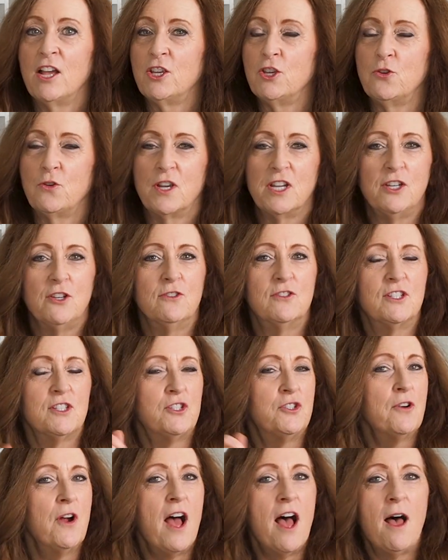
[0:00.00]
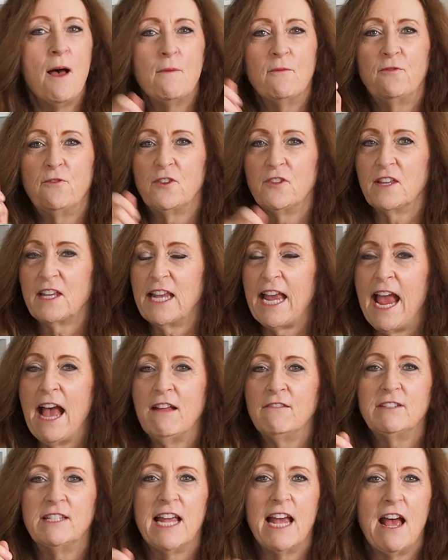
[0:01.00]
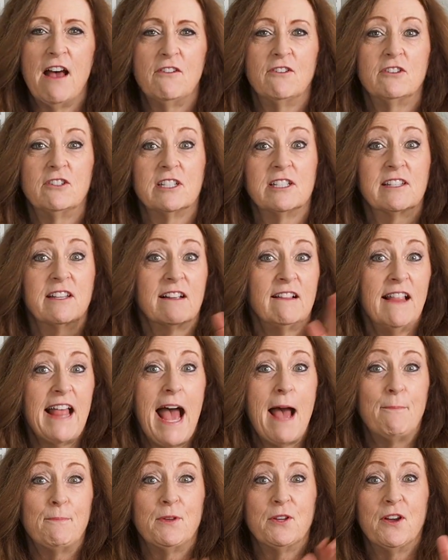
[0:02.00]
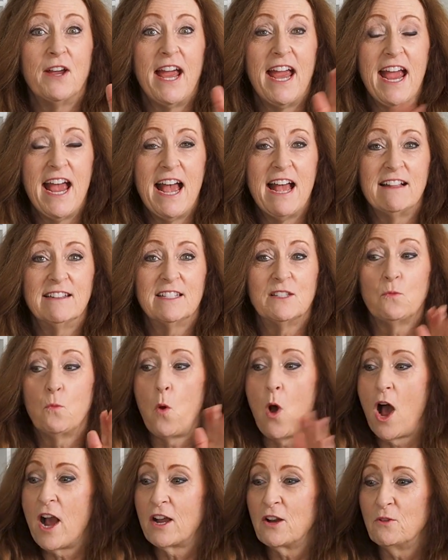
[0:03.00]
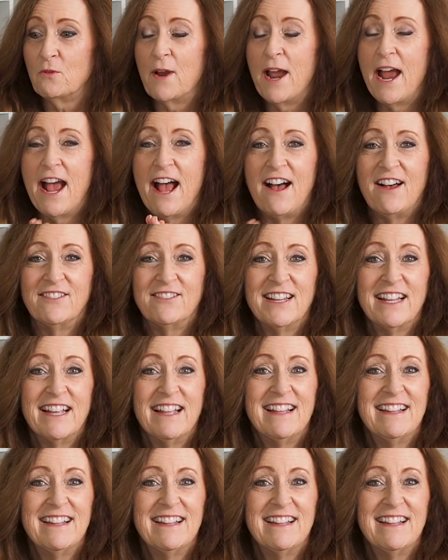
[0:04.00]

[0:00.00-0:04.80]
You can use a drum for the countdown, or just clap your hands and walk around